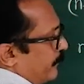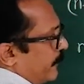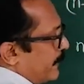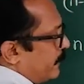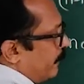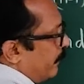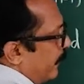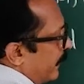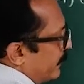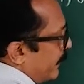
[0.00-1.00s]
correct?
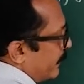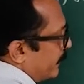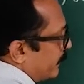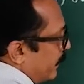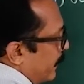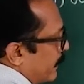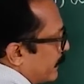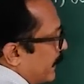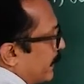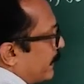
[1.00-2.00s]
Arranged like this.
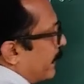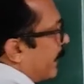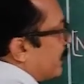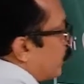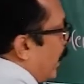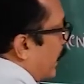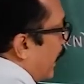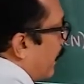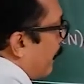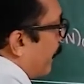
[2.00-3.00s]
Still it contains one
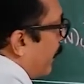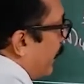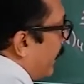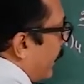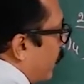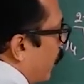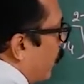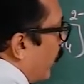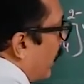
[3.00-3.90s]
unpaired electron.